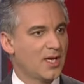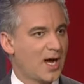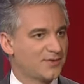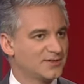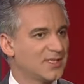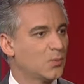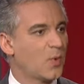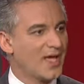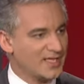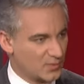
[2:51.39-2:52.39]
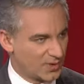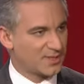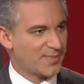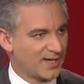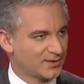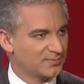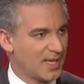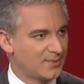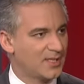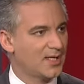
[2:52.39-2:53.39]
I think the way he went about it
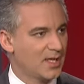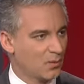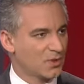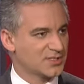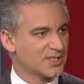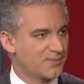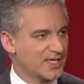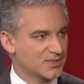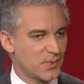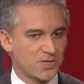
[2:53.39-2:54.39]
maybe wasn't the best way.